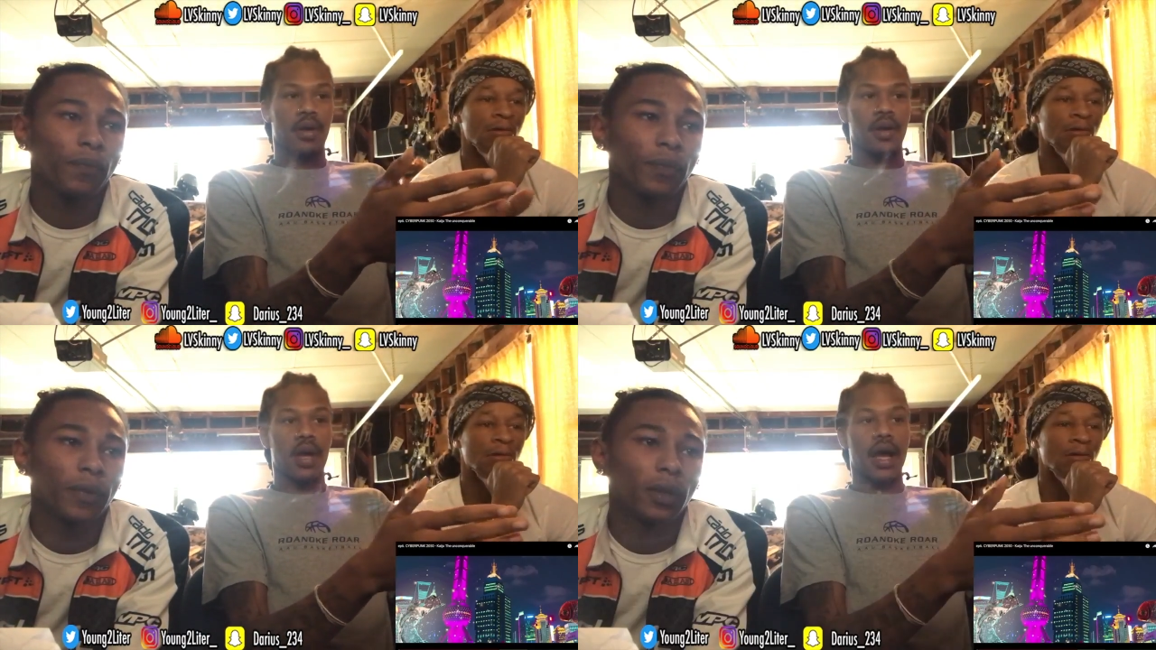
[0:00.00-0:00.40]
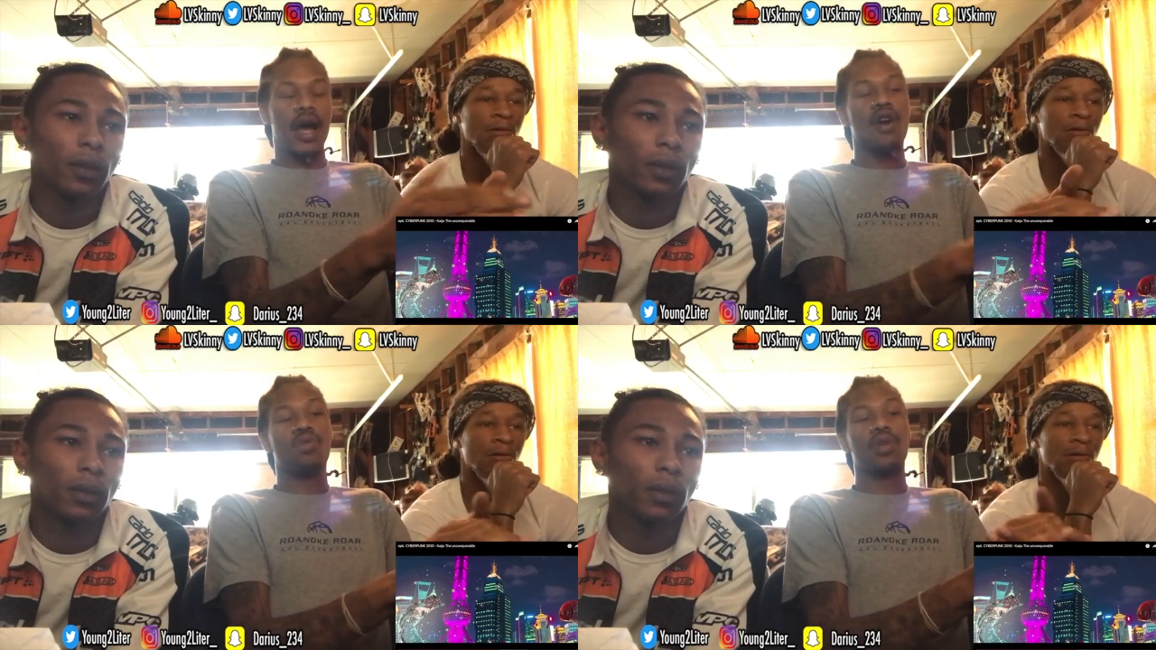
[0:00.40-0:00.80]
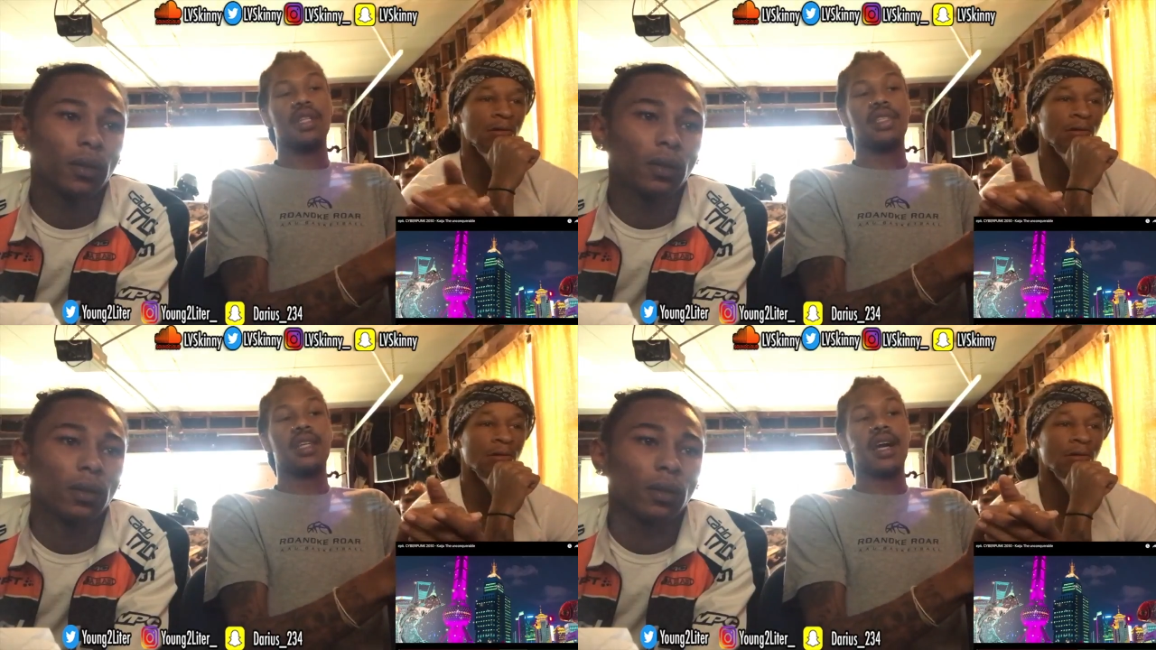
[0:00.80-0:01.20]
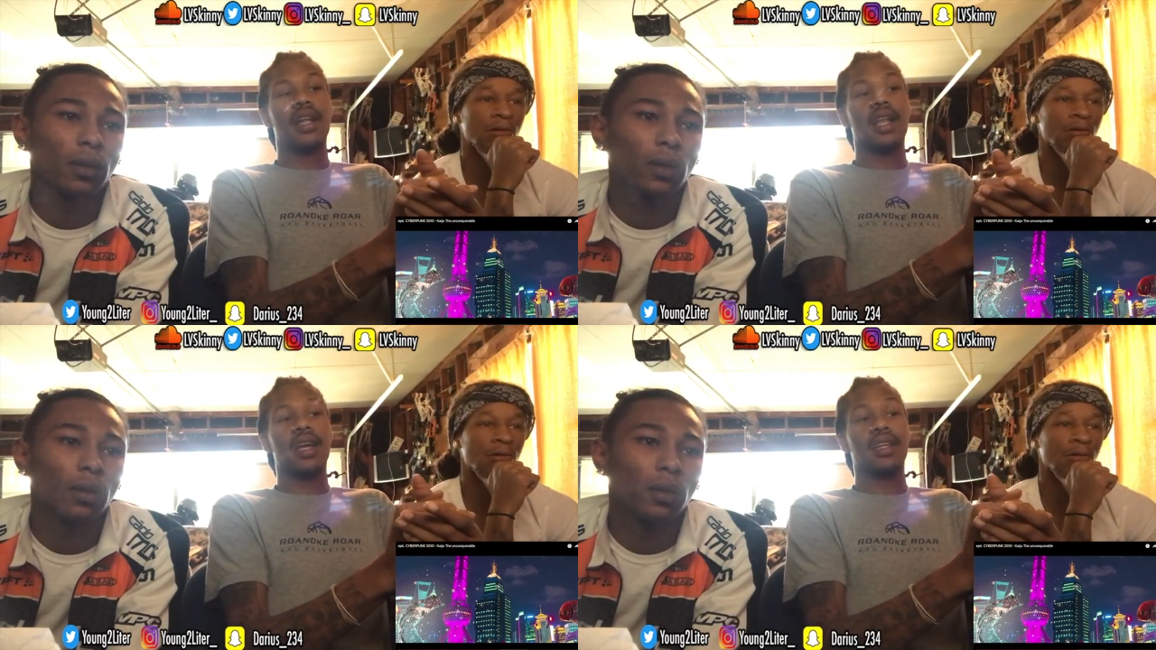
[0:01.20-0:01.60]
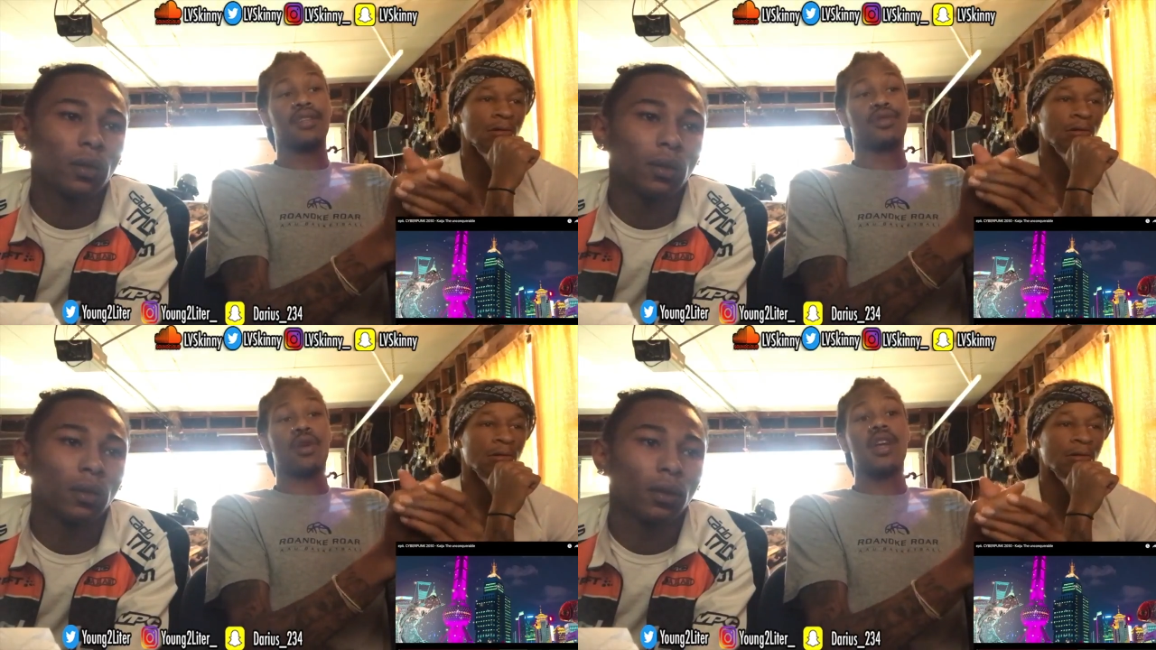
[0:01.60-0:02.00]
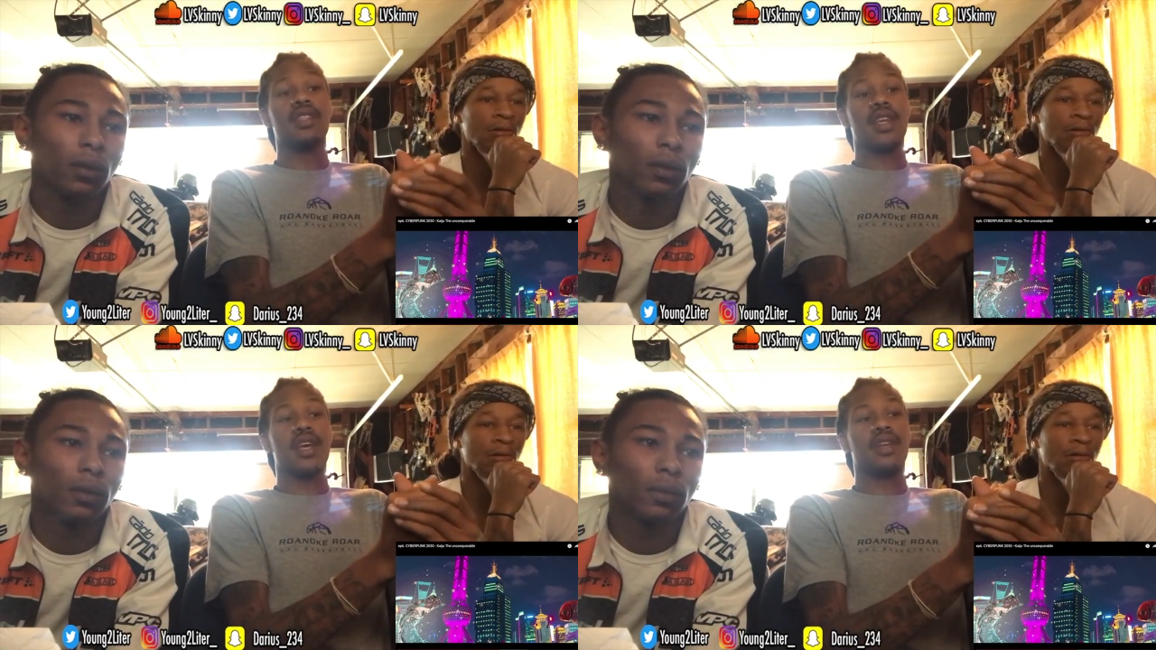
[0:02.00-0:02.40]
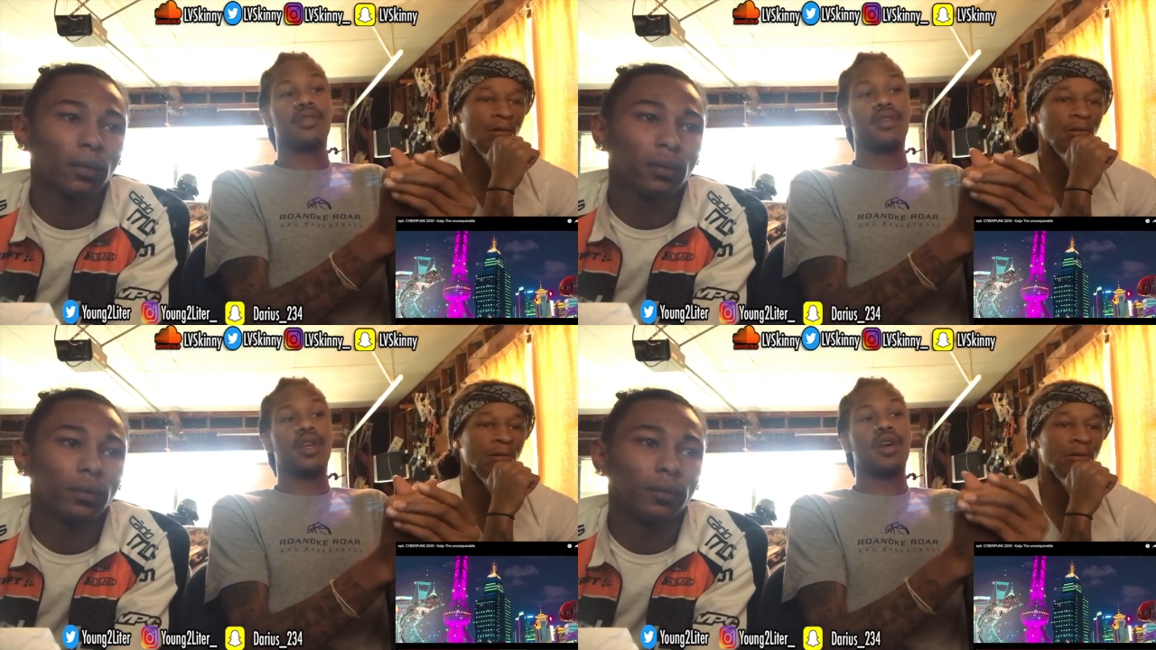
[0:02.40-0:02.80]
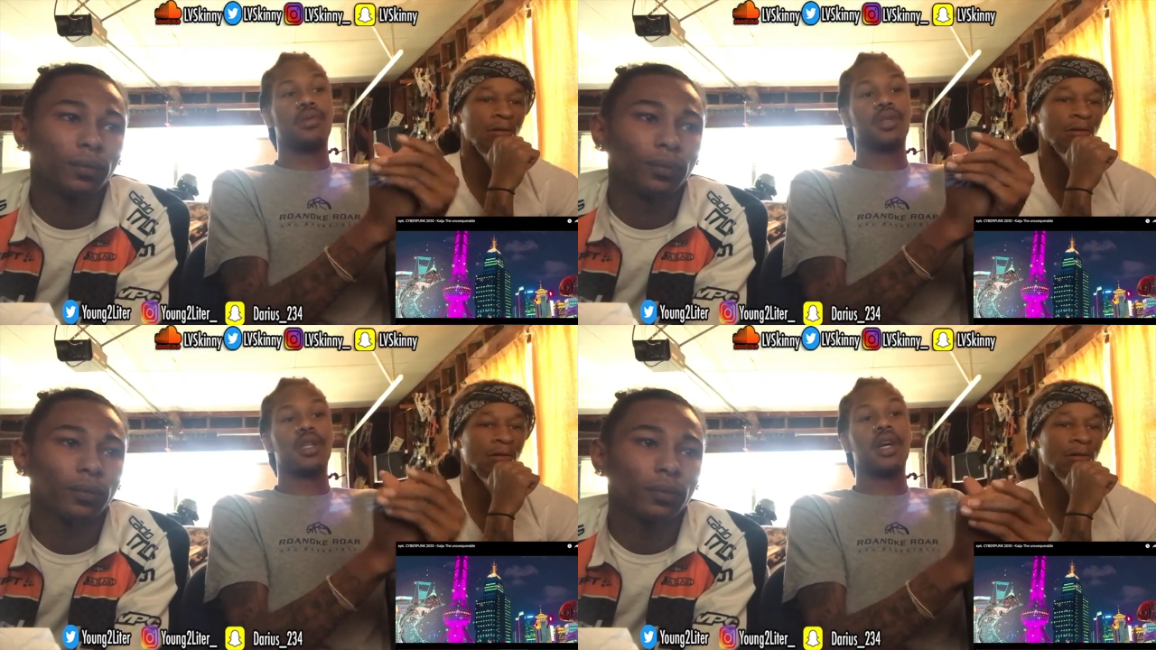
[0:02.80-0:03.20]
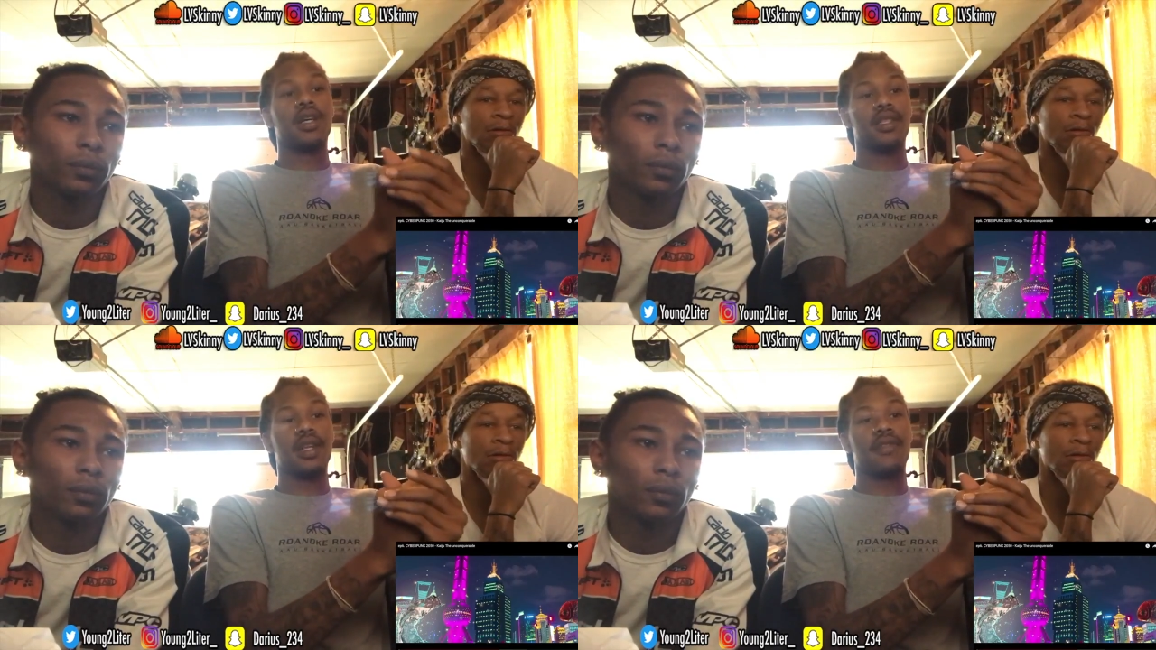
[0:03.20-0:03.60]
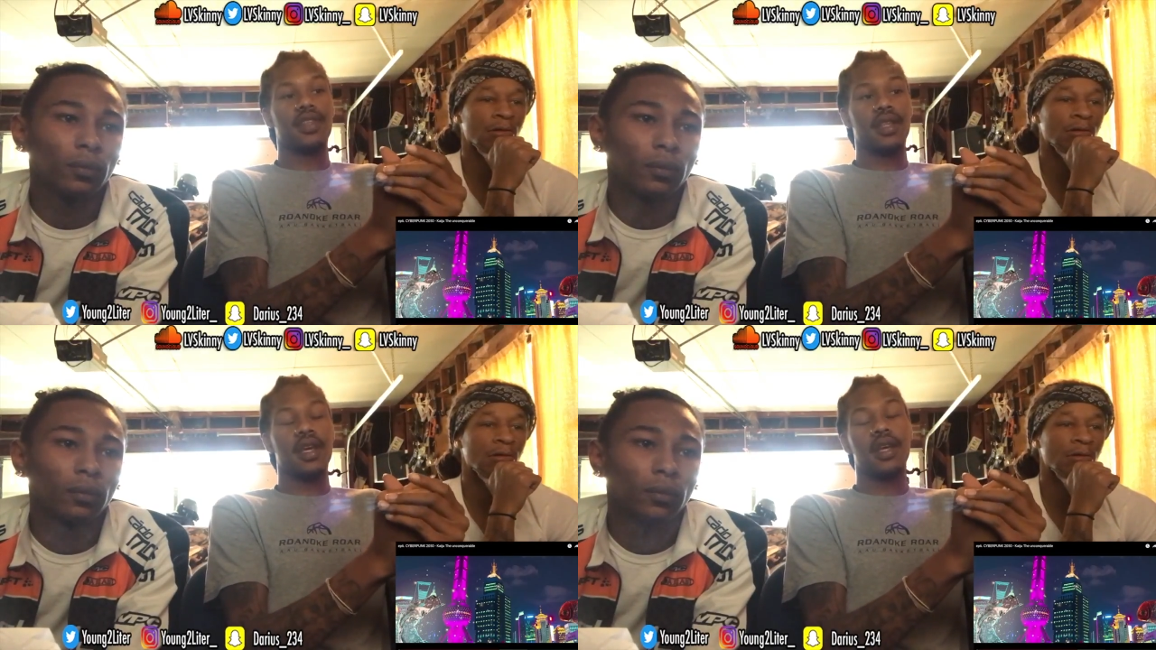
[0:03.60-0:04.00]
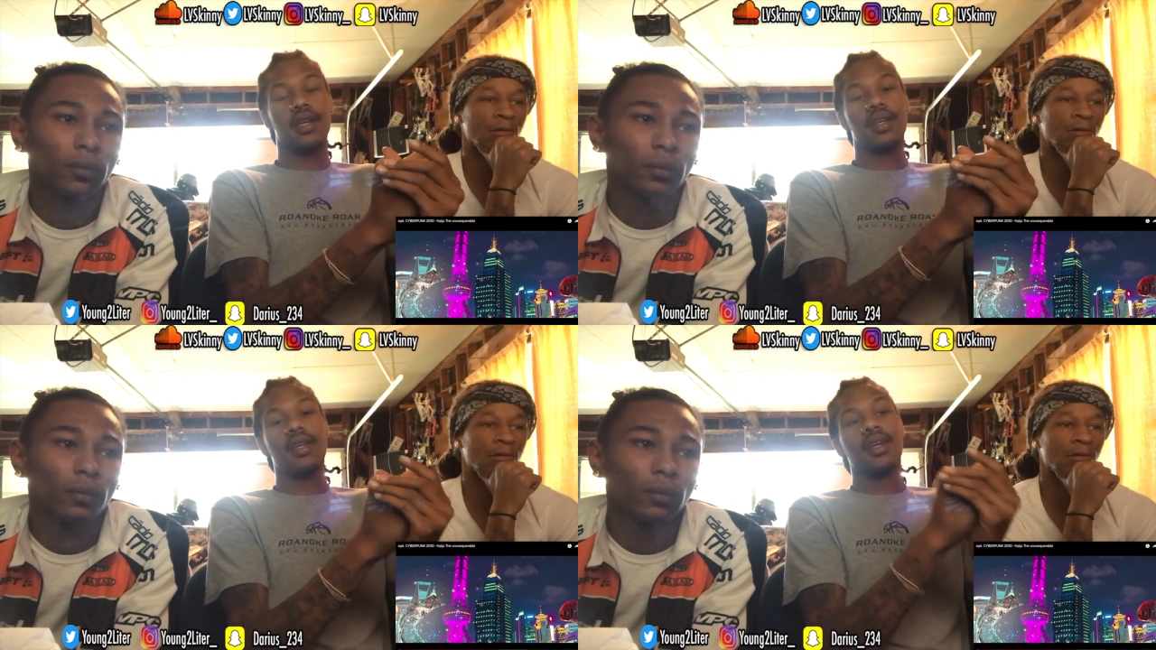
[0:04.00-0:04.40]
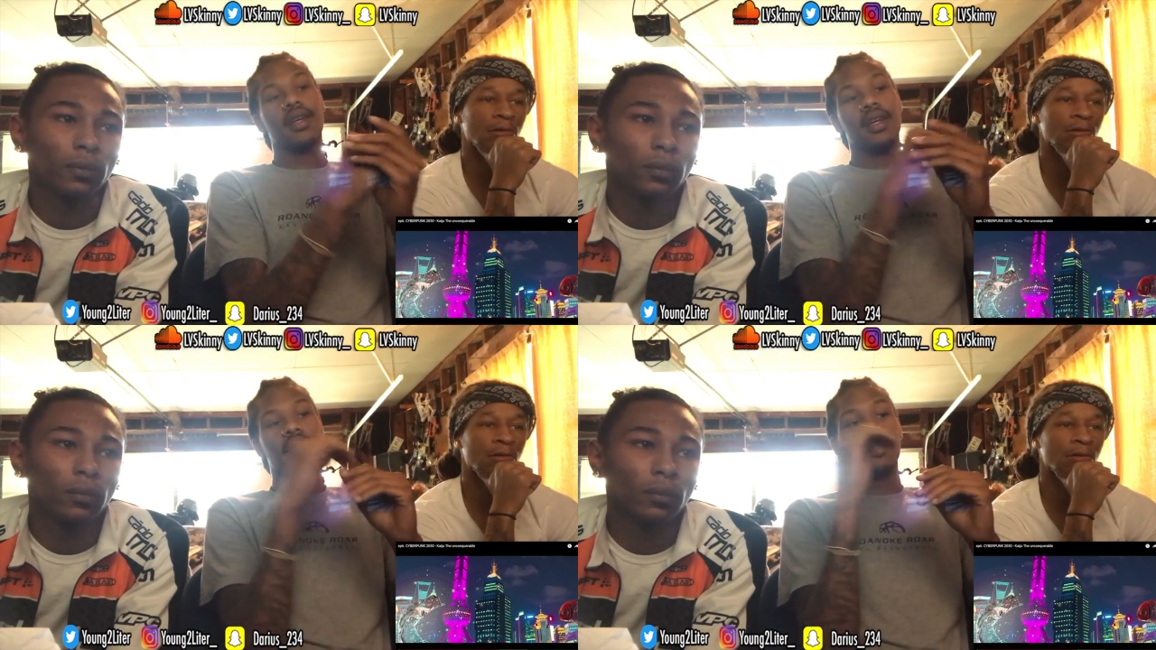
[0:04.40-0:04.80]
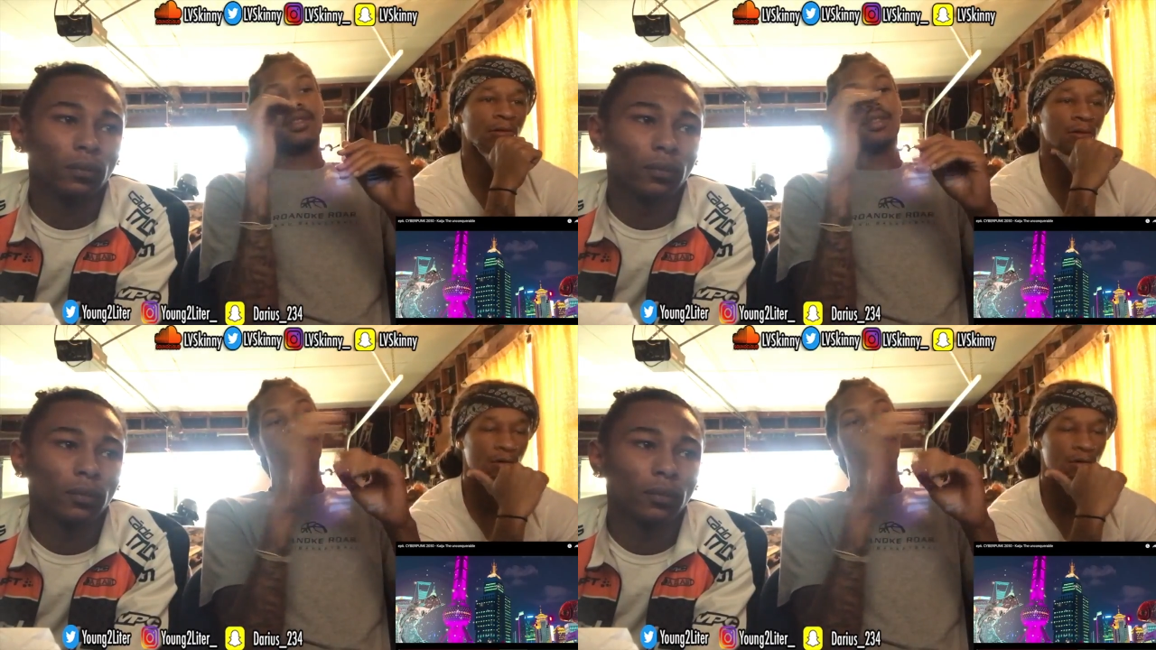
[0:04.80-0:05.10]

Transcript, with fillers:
Speaker 1: but I don't really see how like this crazy ass video with the guns and everything is